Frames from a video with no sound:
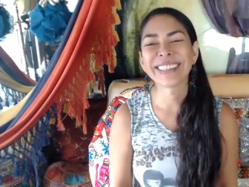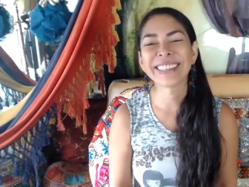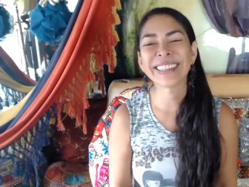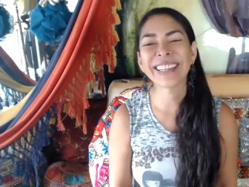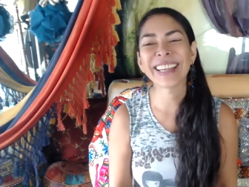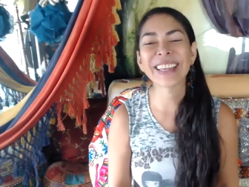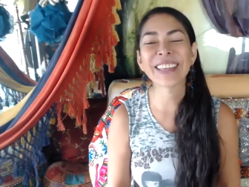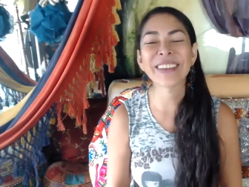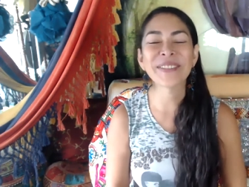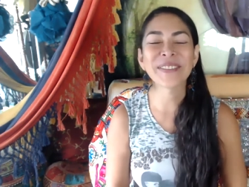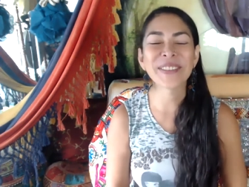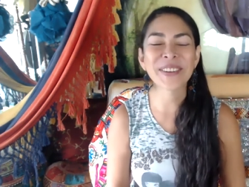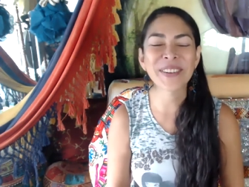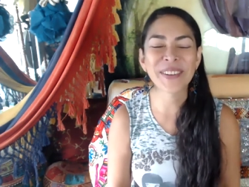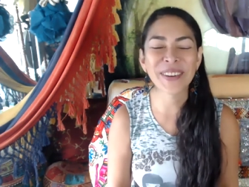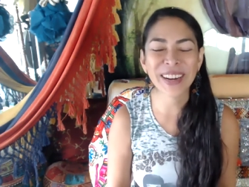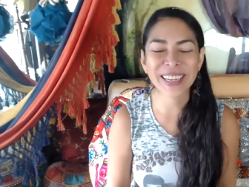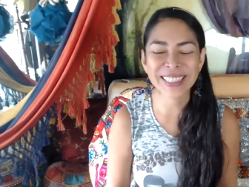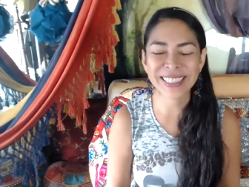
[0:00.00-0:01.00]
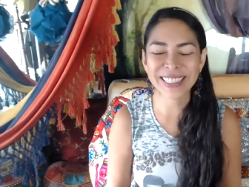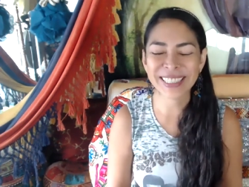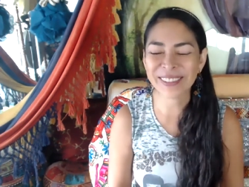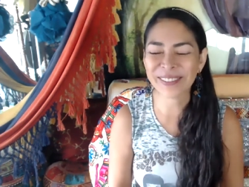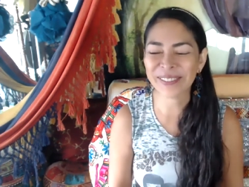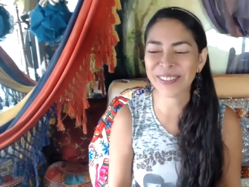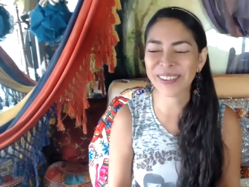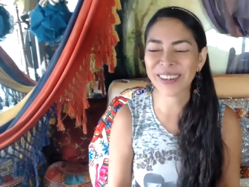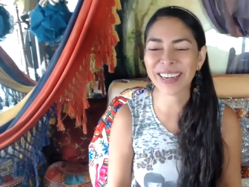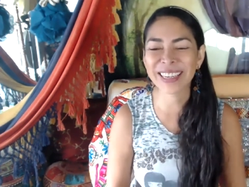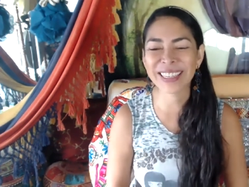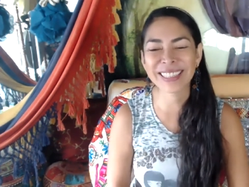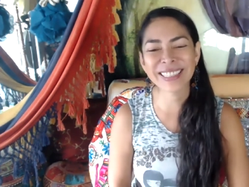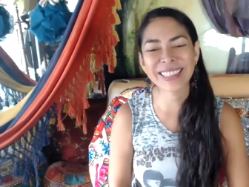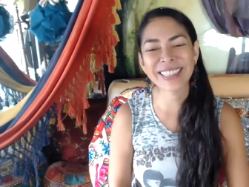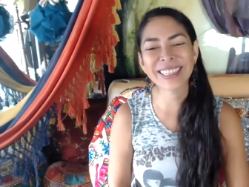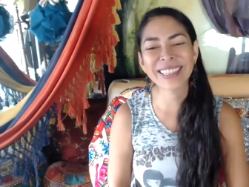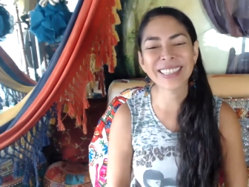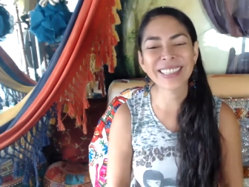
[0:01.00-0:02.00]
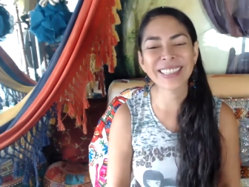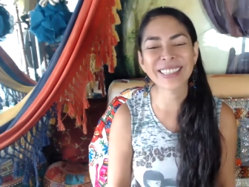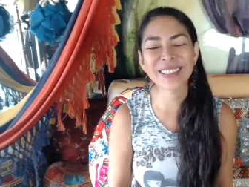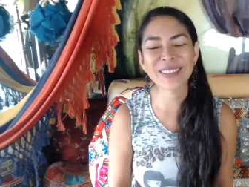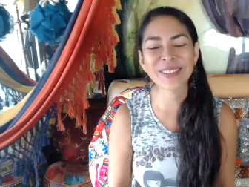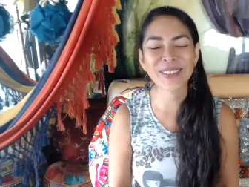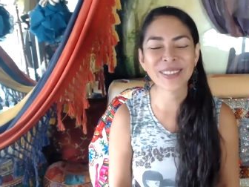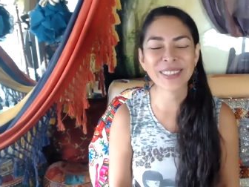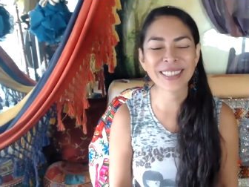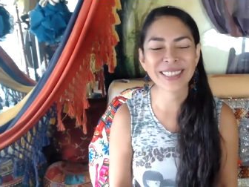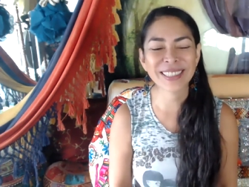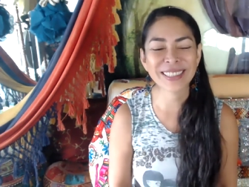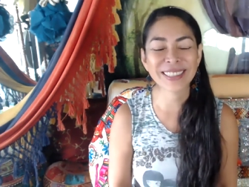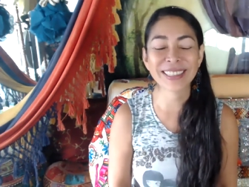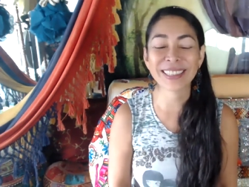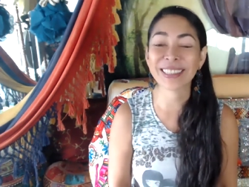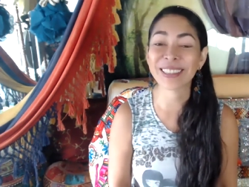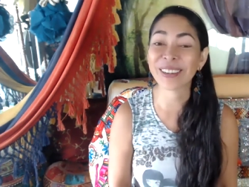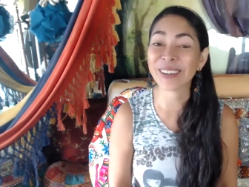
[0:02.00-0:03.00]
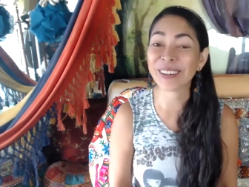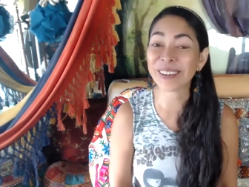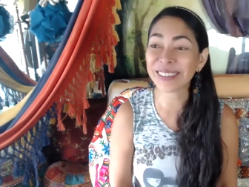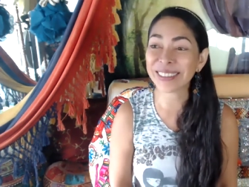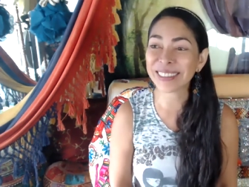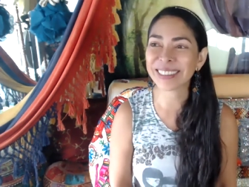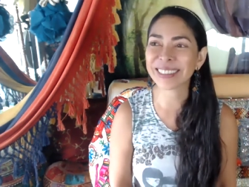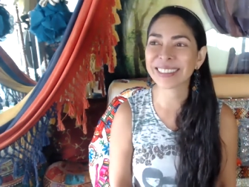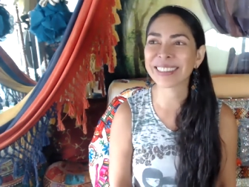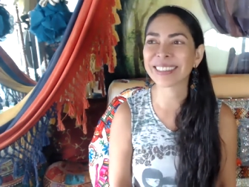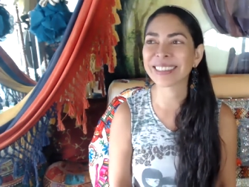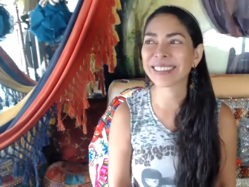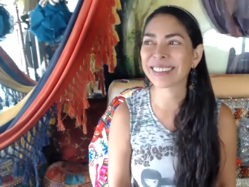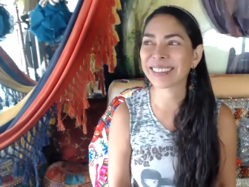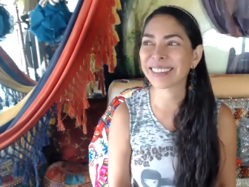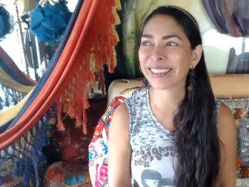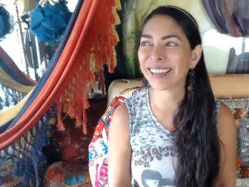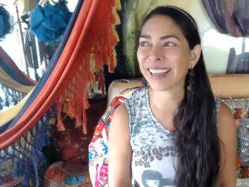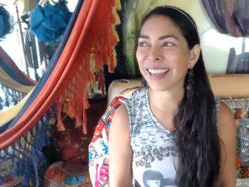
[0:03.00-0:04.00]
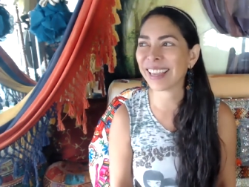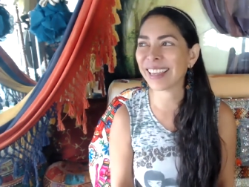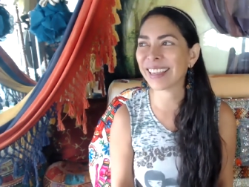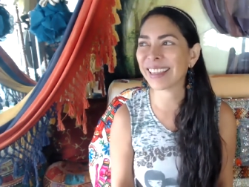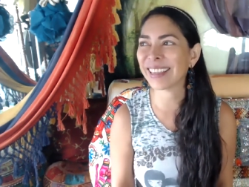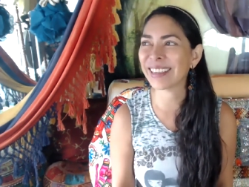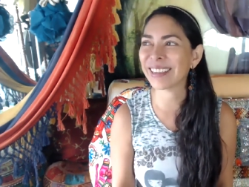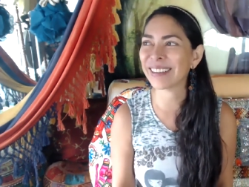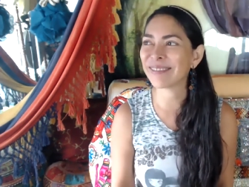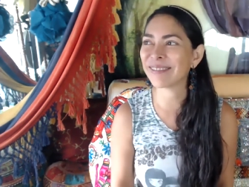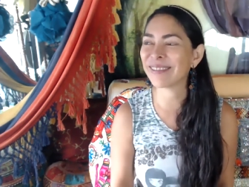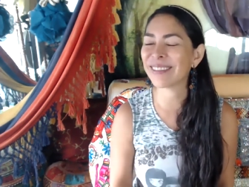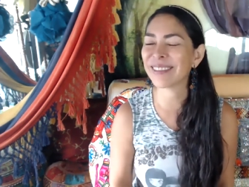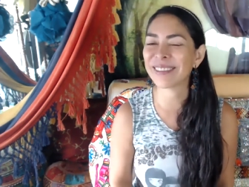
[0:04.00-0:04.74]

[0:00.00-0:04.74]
Thank you for watching, for listening. This was just a thought, a